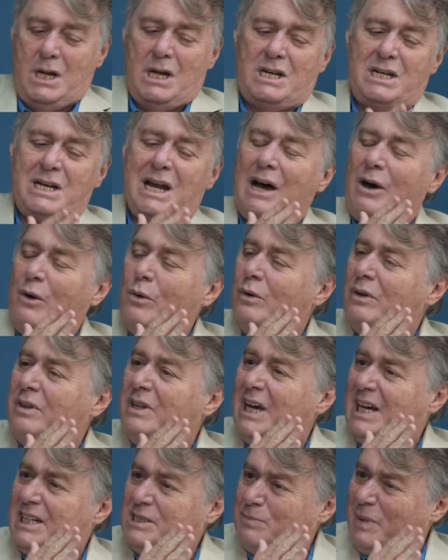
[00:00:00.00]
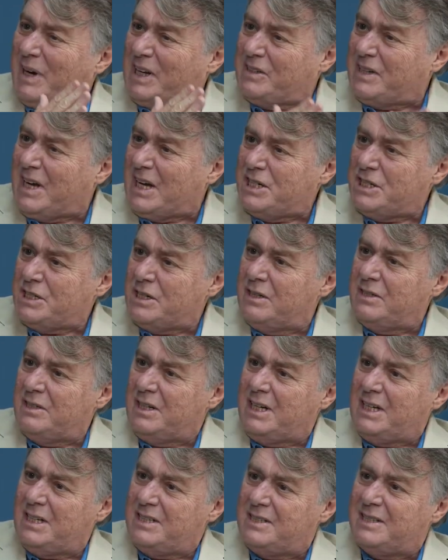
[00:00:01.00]
Now, the expectation
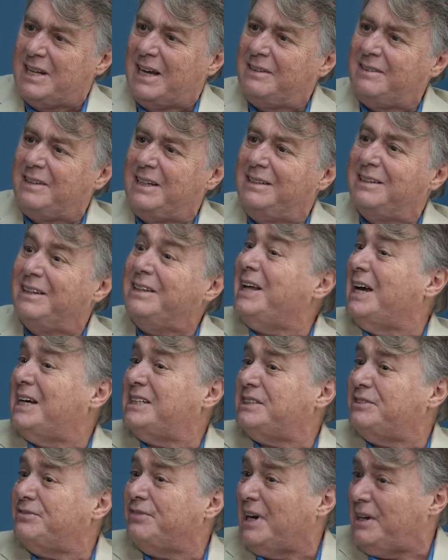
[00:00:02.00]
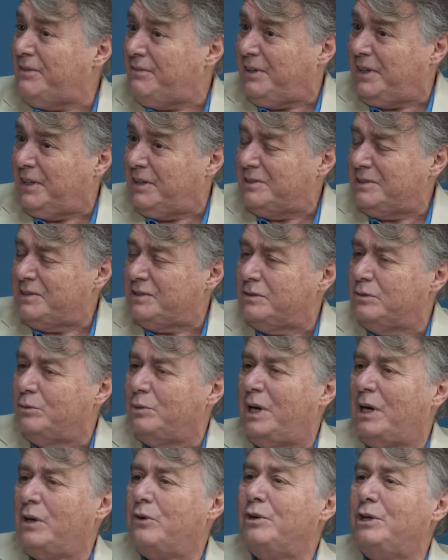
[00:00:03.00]
is that in the next five years,
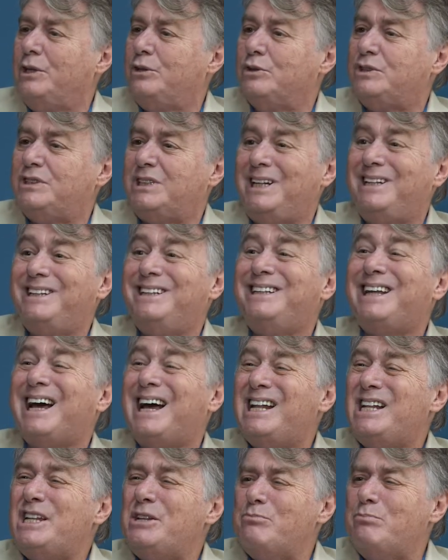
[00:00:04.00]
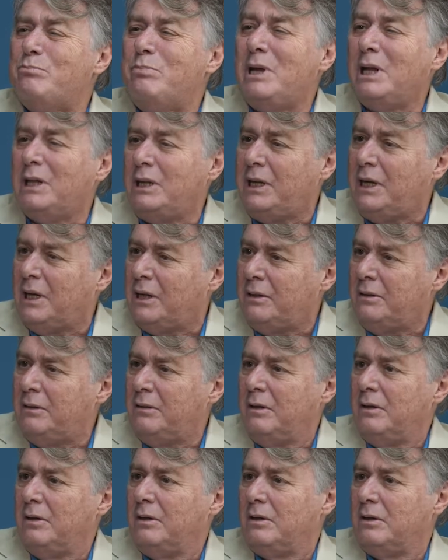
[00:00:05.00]
we are going to see $10
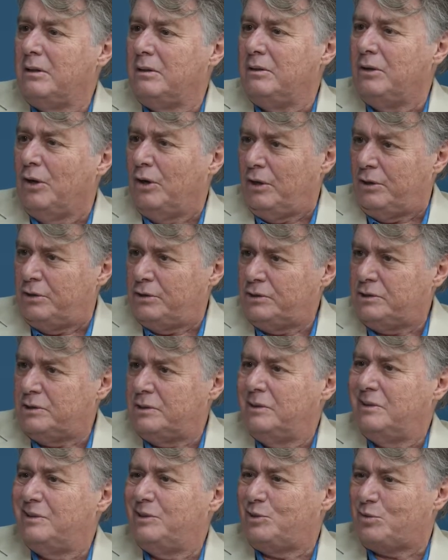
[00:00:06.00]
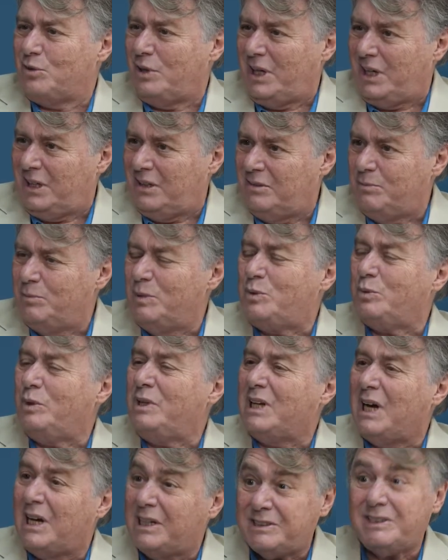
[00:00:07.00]
billion trade
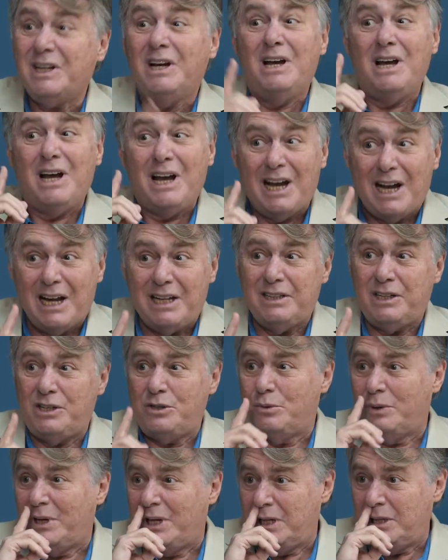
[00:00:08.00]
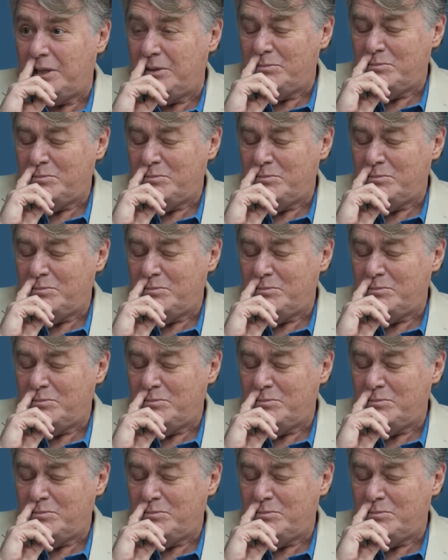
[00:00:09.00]
between us and the UAE.